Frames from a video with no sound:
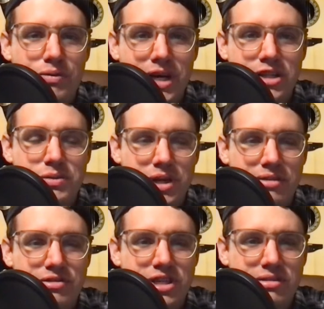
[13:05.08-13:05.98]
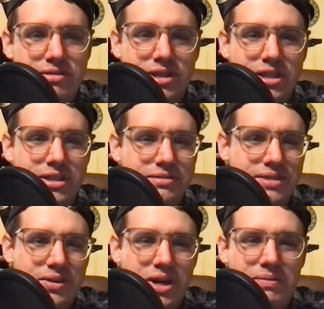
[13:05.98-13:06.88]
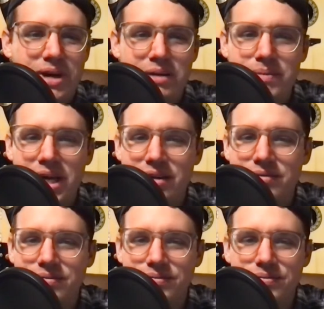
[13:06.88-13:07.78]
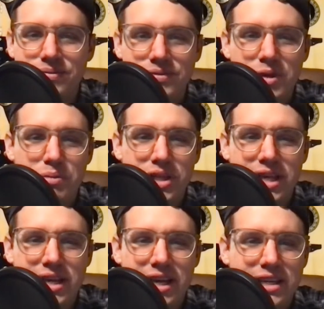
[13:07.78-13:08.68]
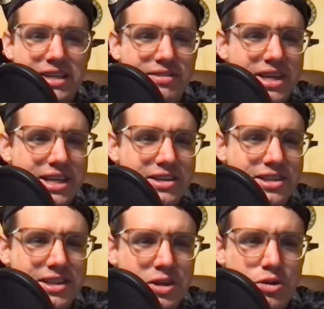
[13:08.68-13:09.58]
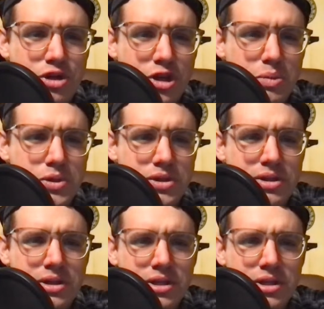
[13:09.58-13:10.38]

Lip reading: reminds me of? T-Ferg. Oh, come on, man. Don't bring that negativity into the YouTubes.